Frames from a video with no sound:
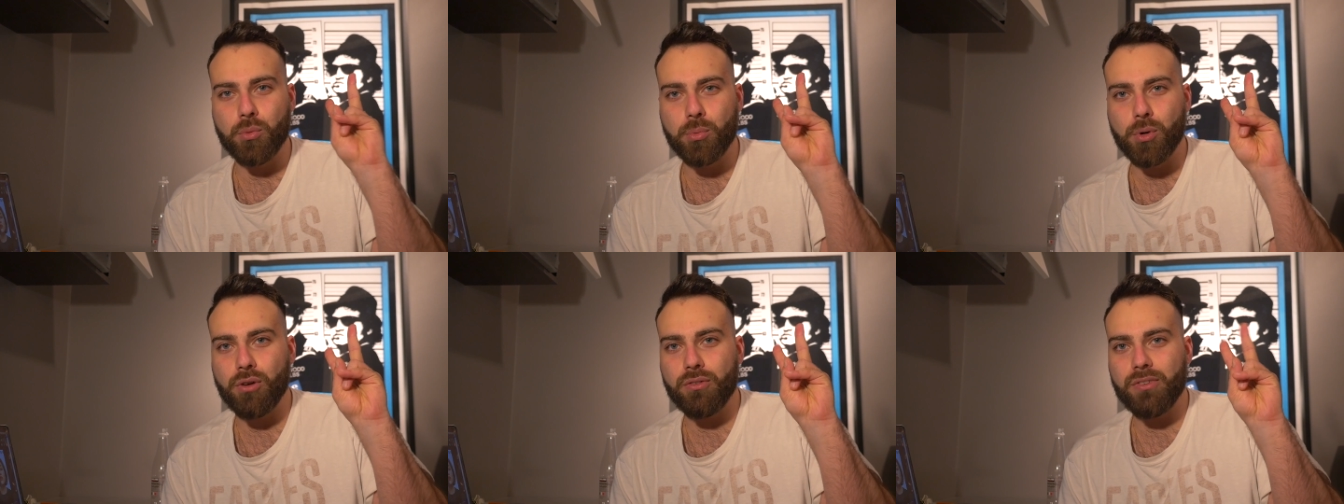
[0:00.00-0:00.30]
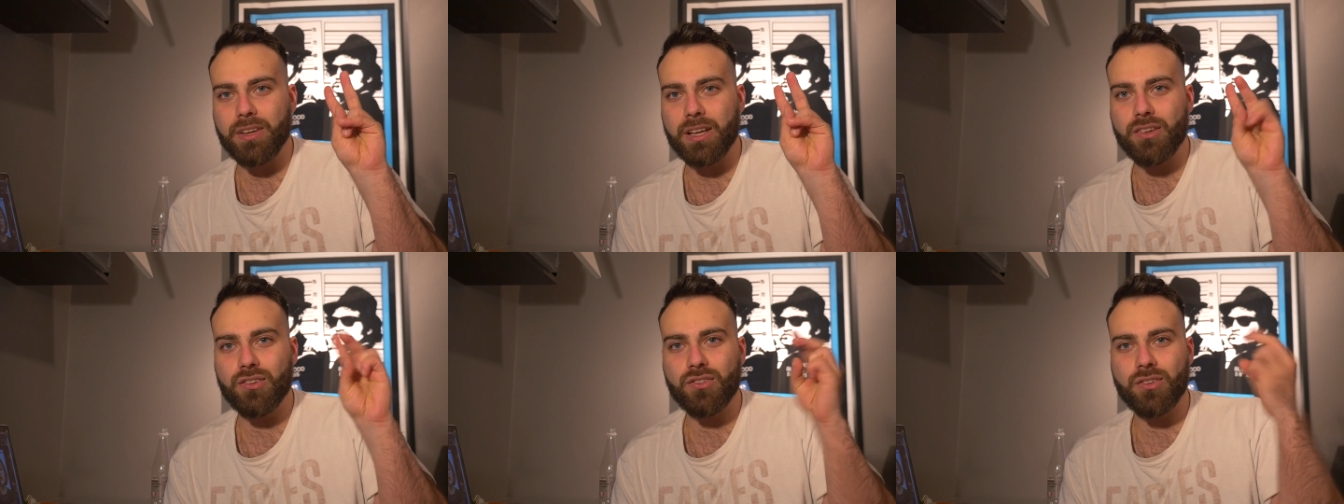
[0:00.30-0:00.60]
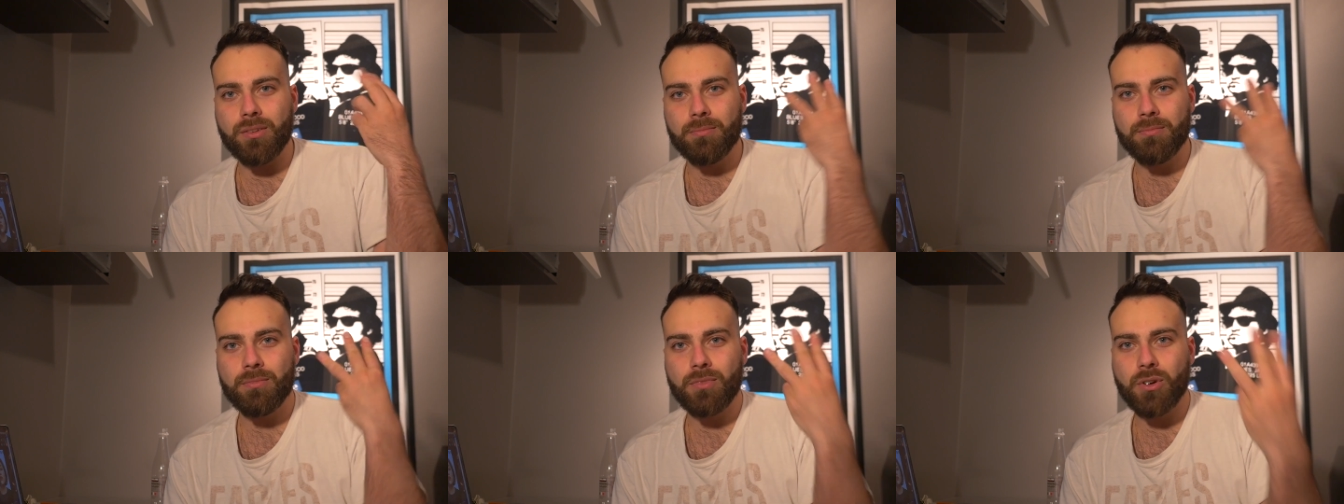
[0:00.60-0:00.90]
movies,
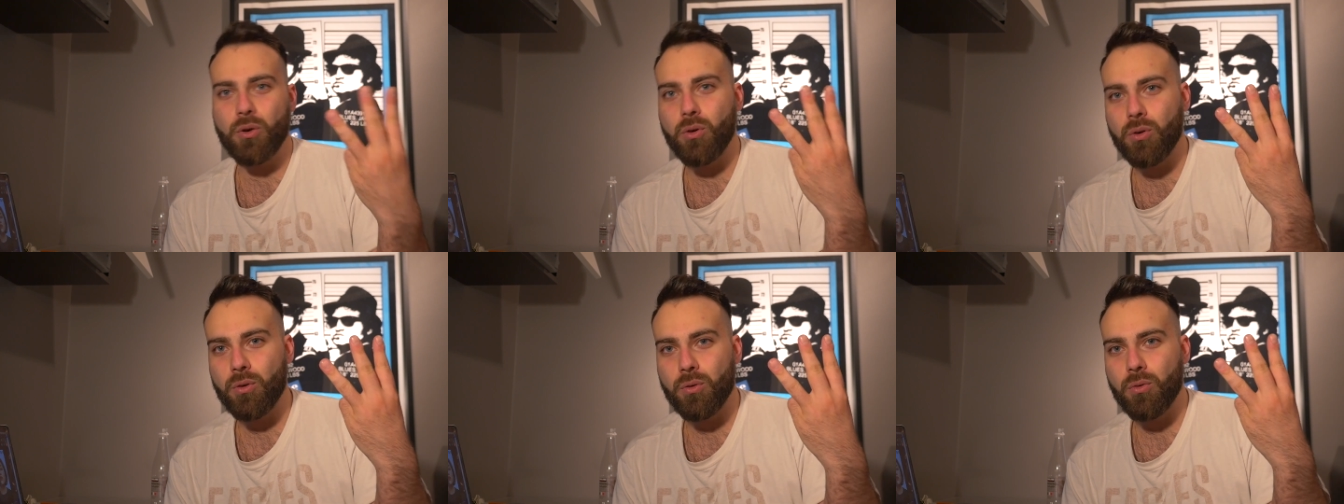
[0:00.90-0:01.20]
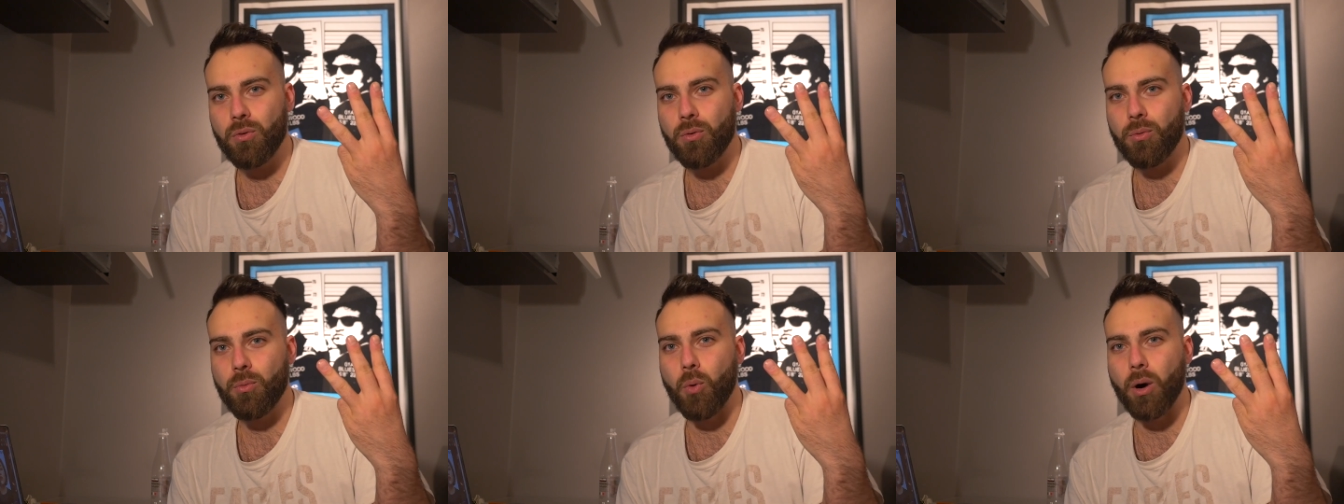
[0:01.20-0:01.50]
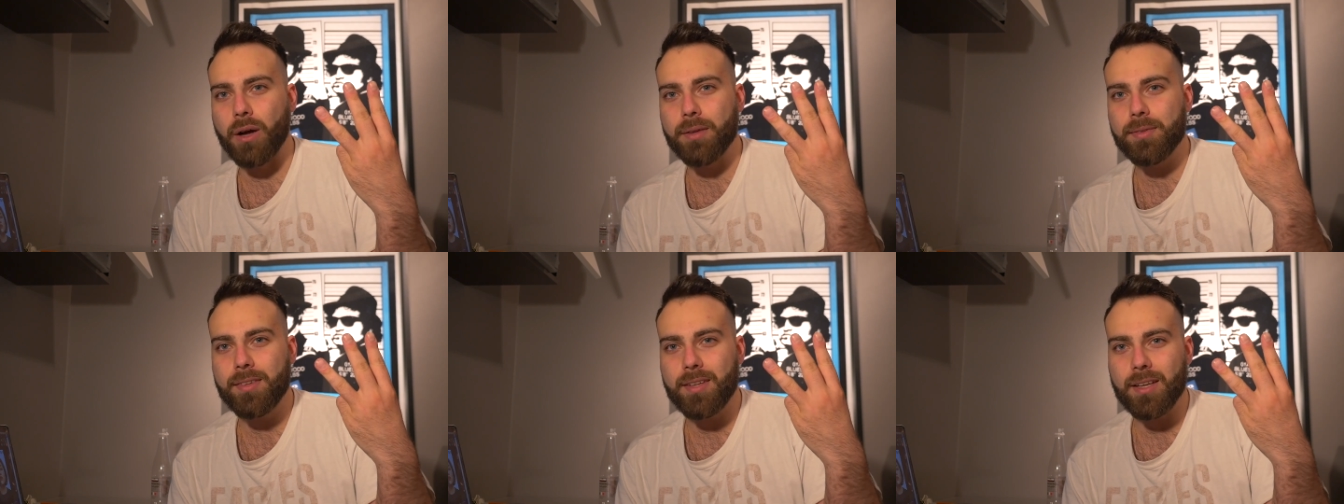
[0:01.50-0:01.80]

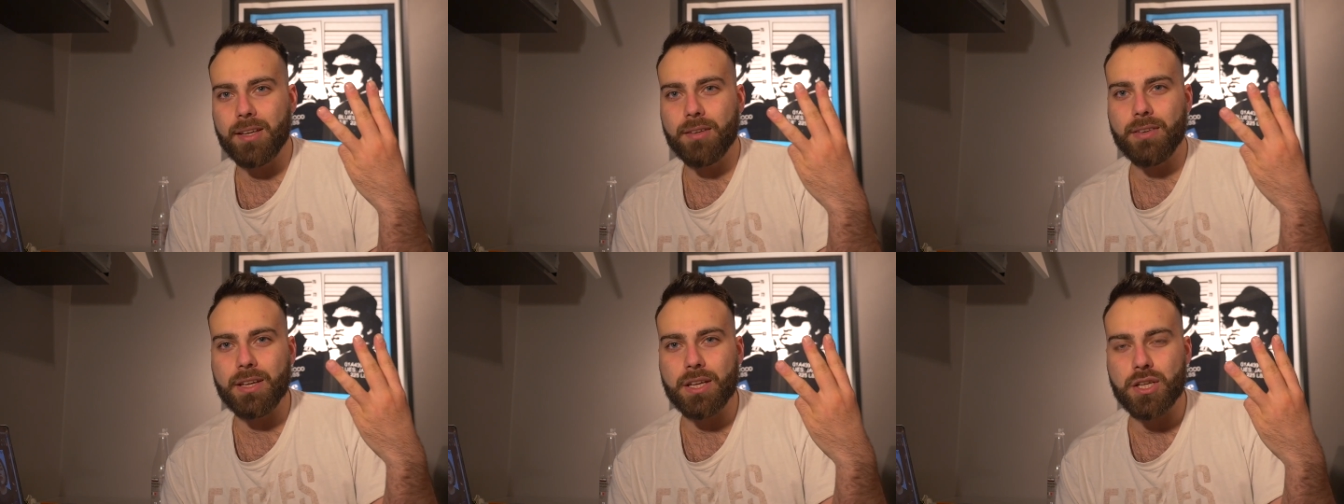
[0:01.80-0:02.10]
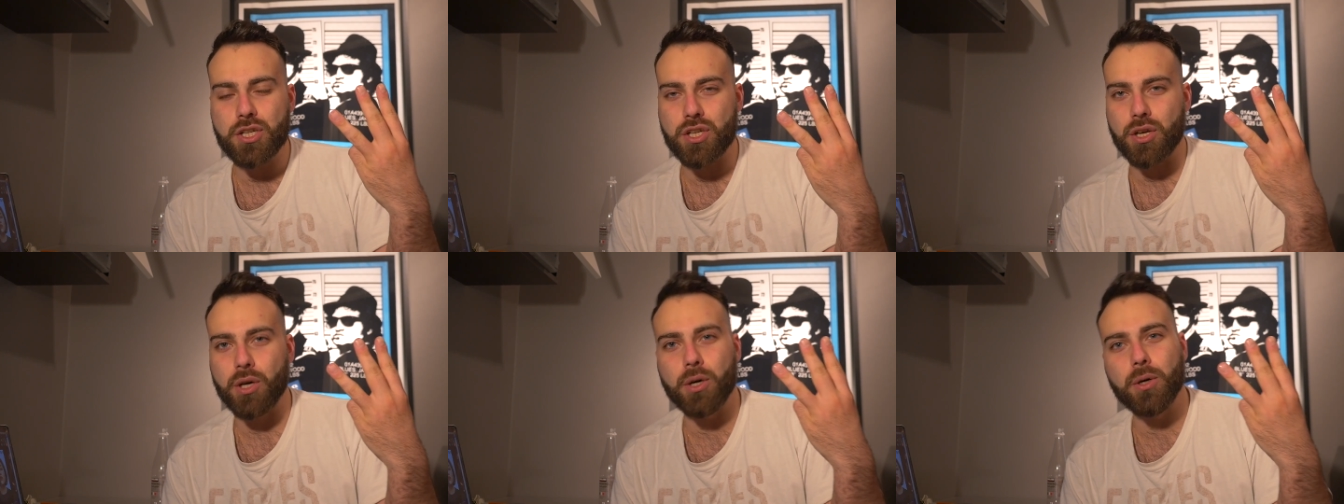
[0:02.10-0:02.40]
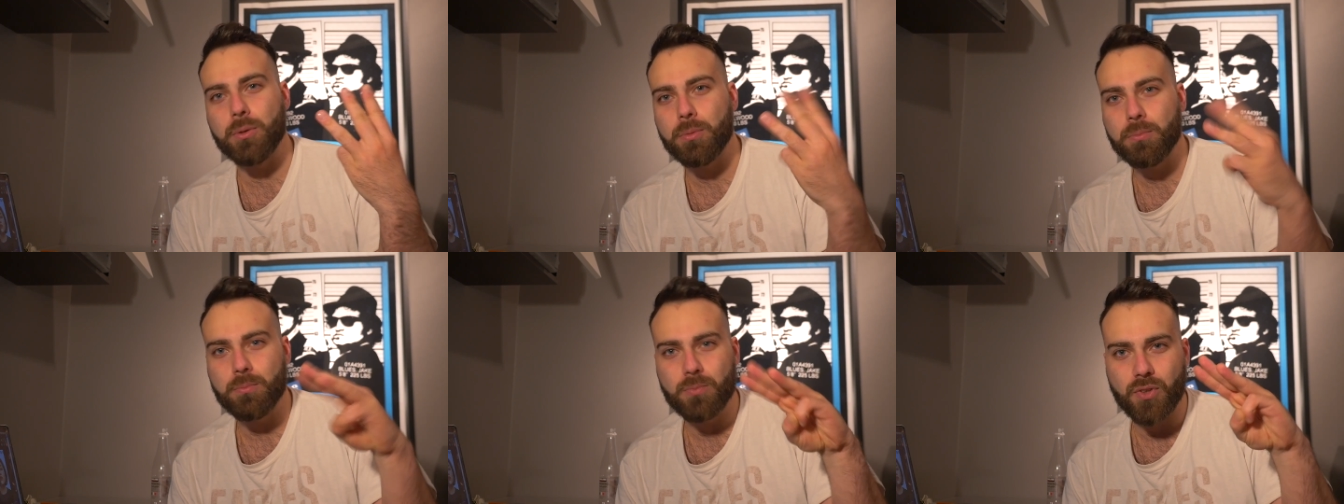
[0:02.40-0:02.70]
1 TV
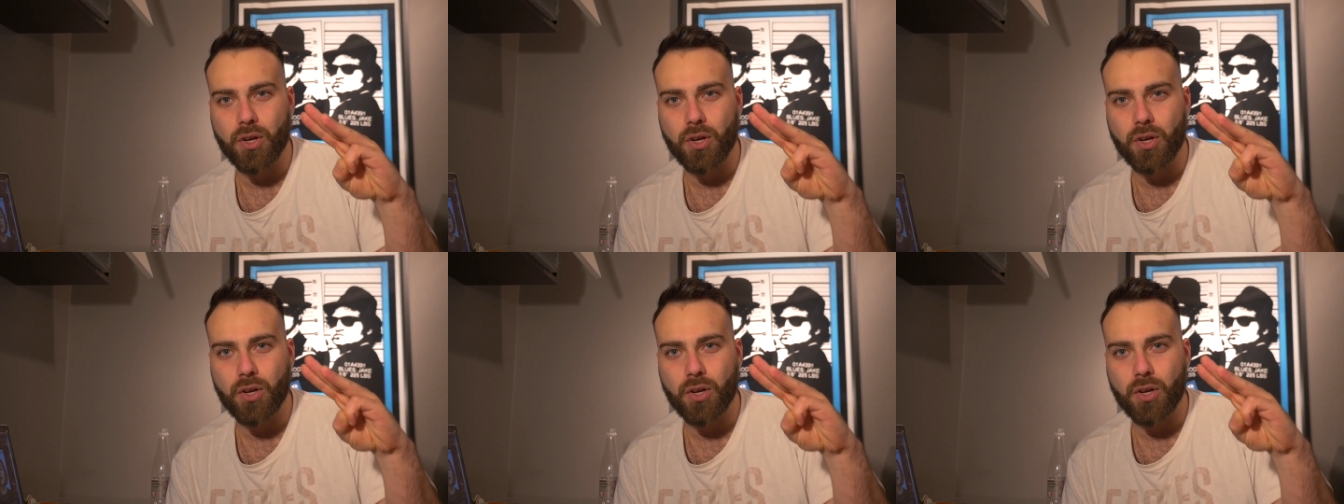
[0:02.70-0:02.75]
show,